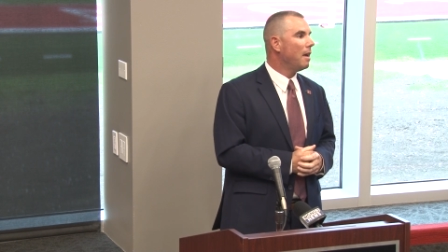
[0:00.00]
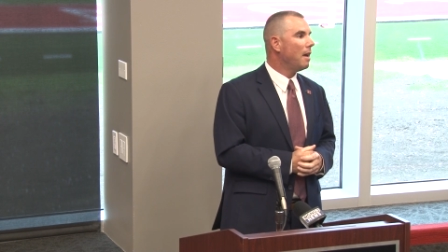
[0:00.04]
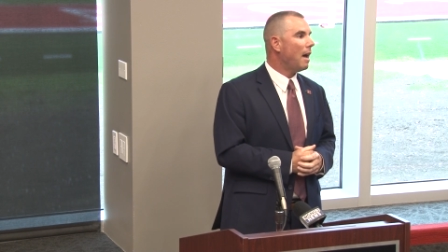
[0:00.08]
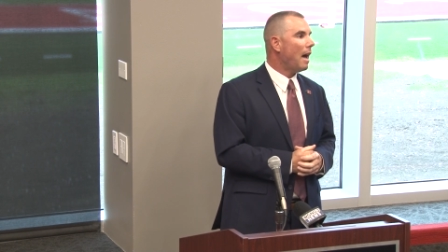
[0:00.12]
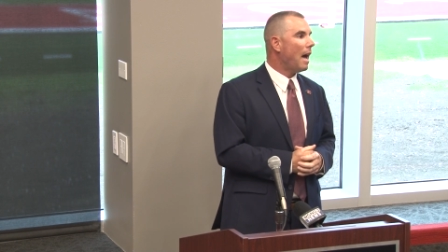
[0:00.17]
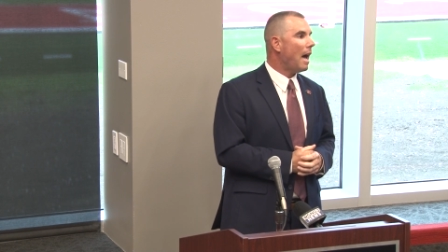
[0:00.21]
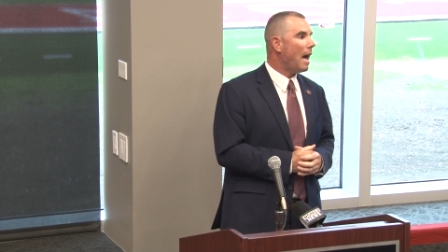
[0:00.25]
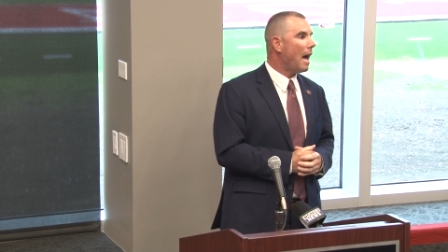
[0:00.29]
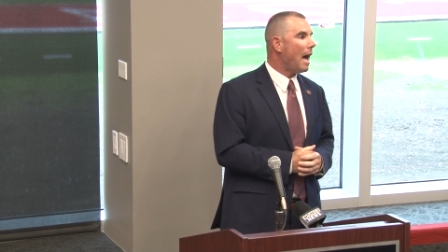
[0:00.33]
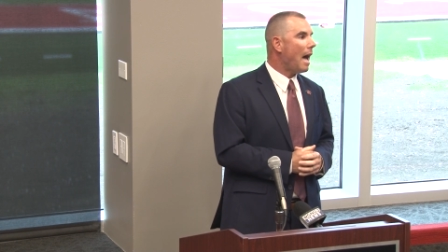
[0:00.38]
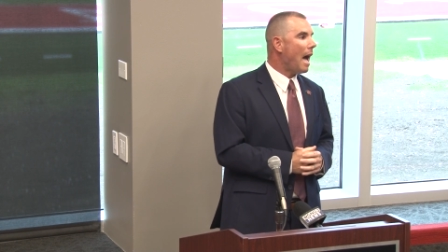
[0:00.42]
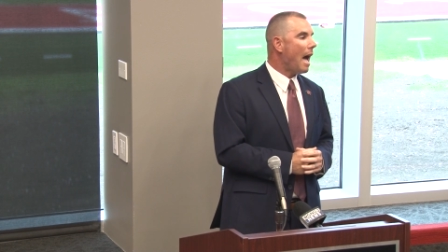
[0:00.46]

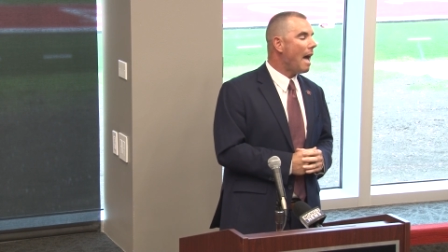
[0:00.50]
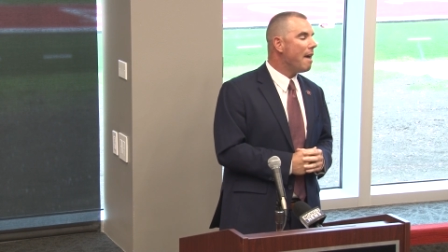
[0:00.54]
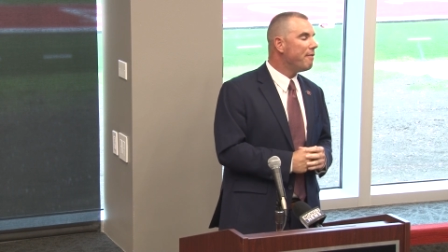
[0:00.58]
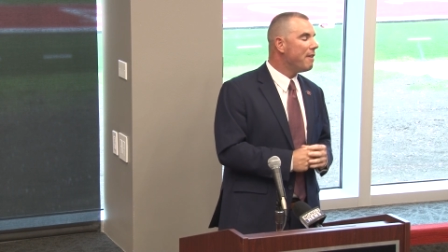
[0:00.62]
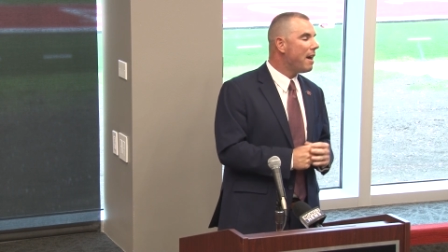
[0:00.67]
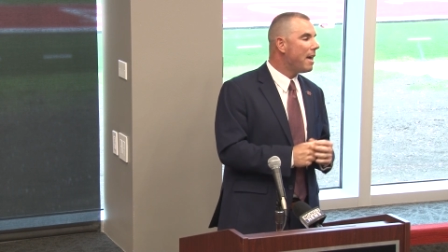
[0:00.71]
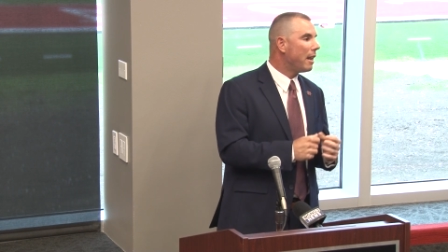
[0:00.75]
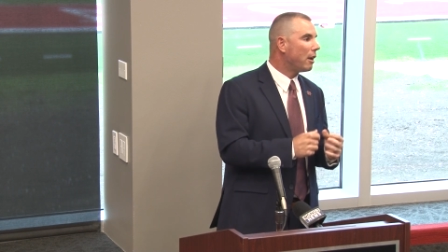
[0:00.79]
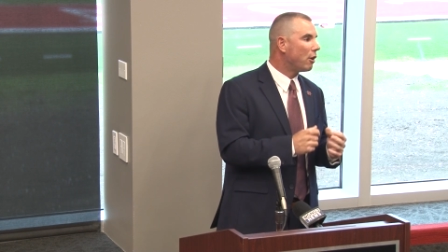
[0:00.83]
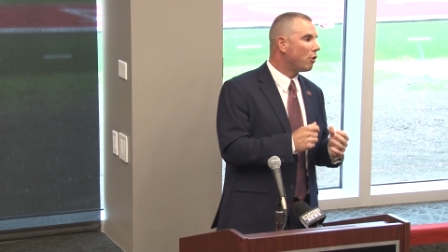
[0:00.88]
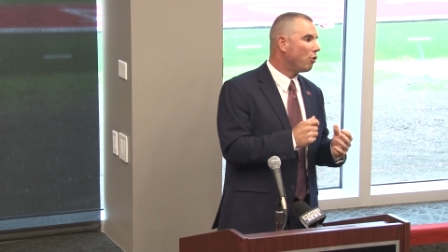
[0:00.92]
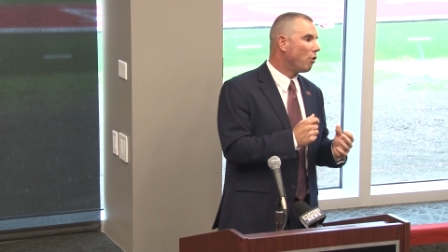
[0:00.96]
I, I've
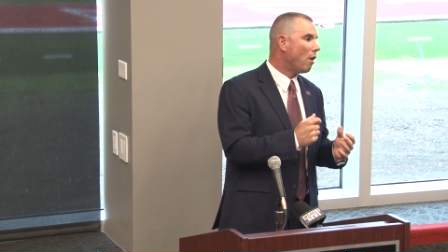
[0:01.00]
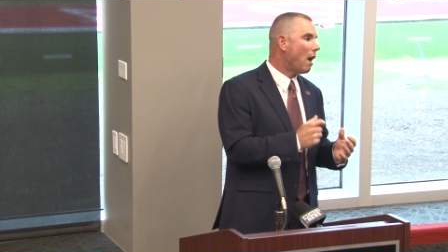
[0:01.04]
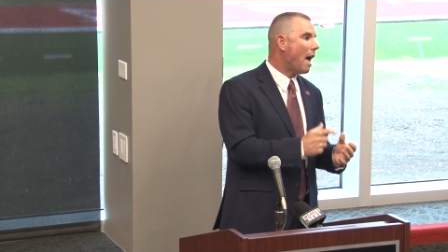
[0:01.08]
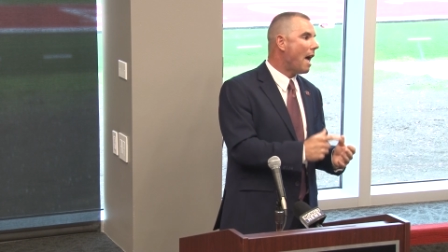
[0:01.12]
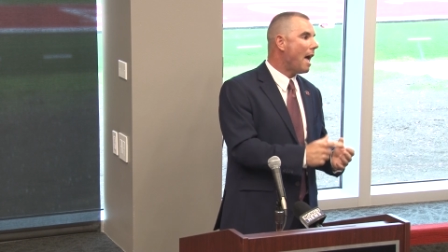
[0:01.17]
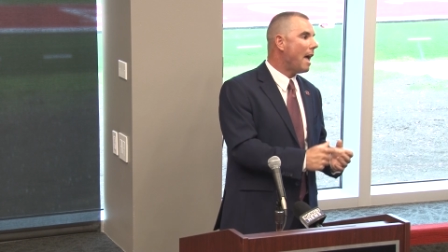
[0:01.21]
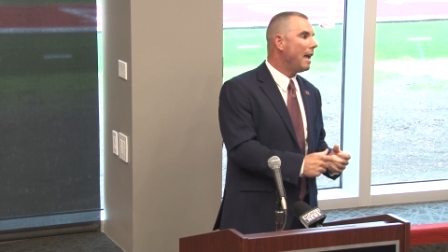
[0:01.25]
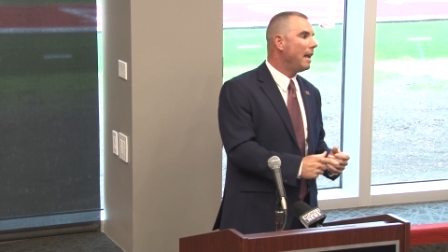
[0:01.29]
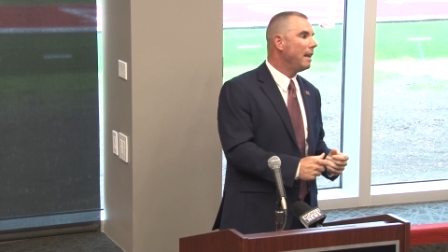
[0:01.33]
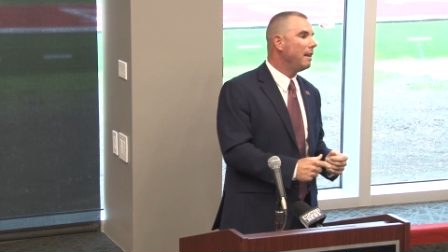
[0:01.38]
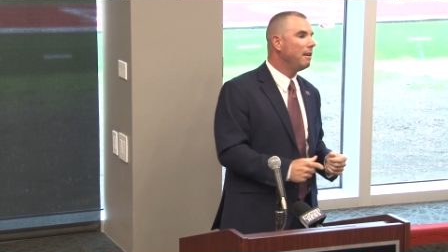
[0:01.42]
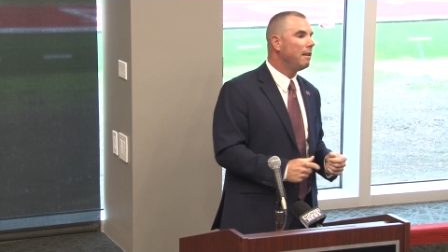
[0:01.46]
had a
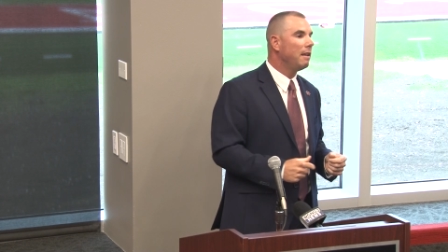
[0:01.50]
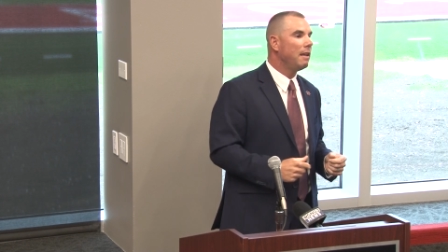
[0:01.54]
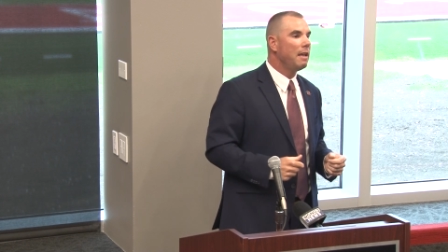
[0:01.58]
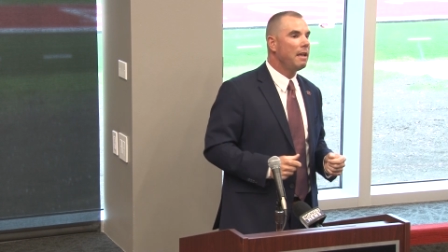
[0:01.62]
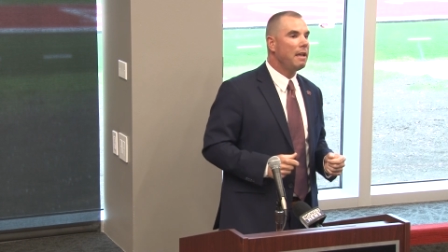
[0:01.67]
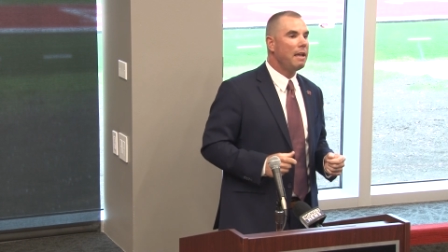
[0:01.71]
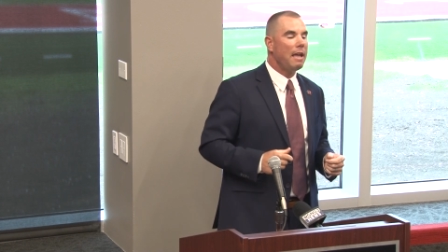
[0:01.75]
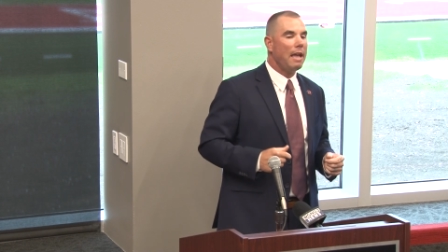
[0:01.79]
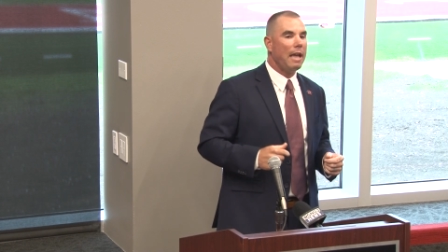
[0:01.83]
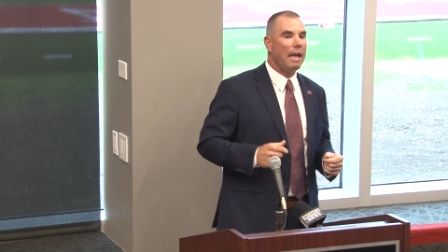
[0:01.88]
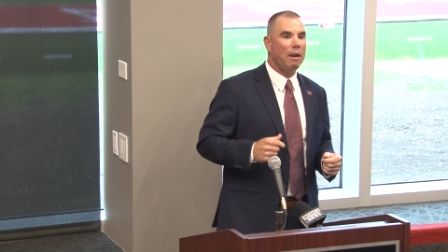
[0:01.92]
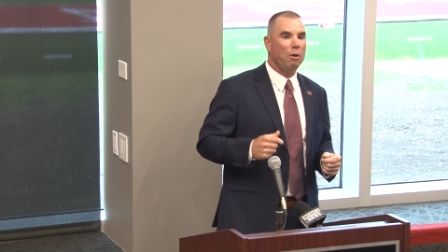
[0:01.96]
grind
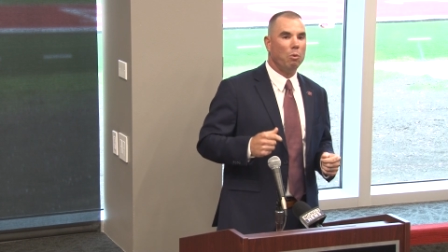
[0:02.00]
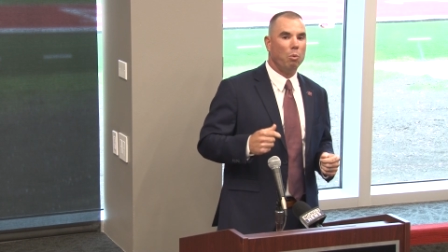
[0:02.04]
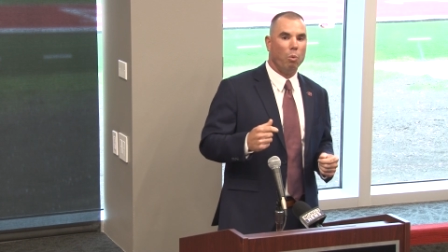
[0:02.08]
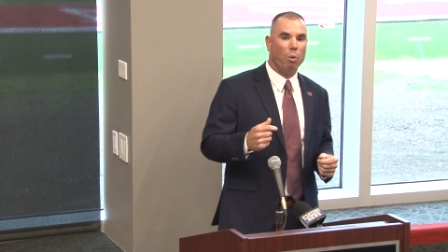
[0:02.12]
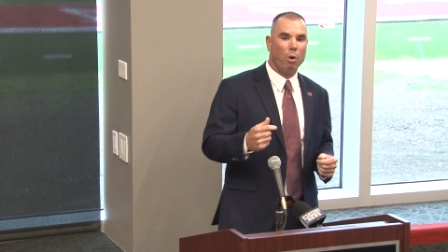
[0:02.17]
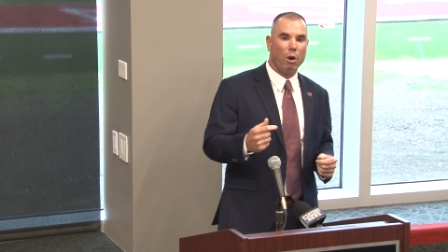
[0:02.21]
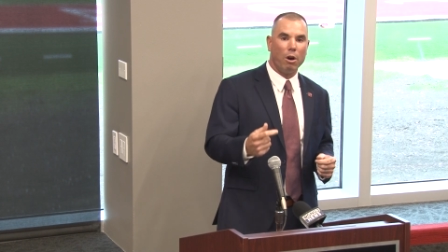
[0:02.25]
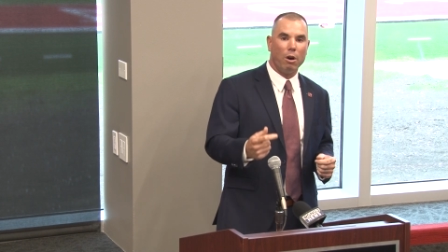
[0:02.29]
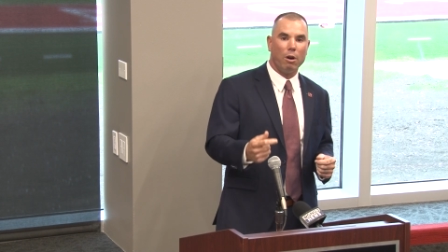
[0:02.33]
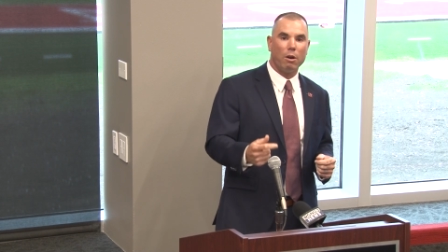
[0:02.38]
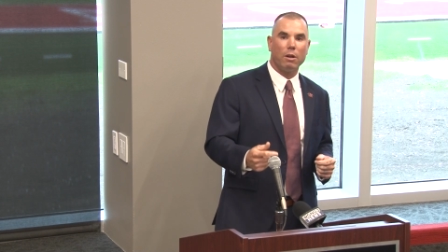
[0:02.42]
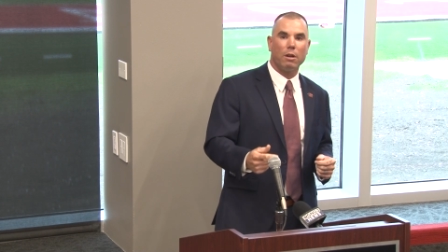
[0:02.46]
and
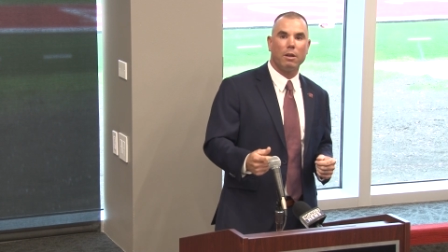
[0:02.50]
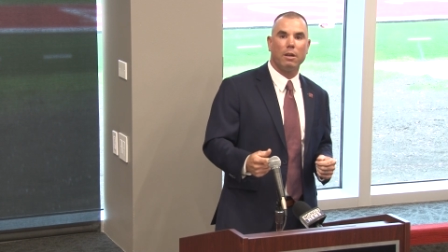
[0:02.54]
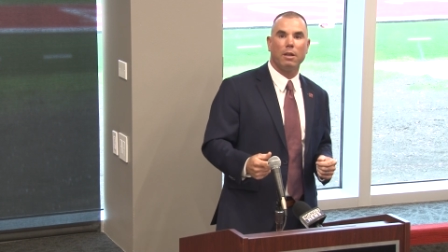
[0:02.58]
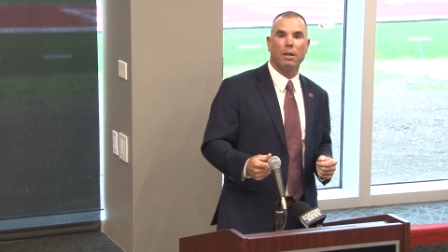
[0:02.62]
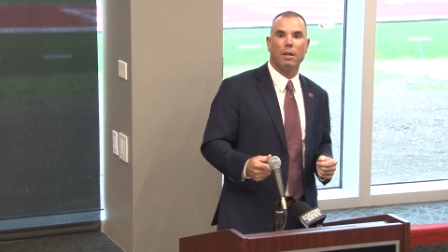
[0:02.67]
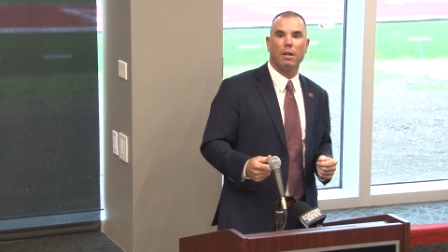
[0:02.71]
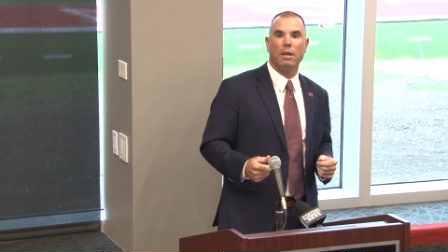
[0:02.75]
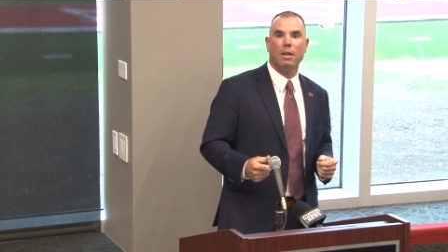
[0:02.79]
work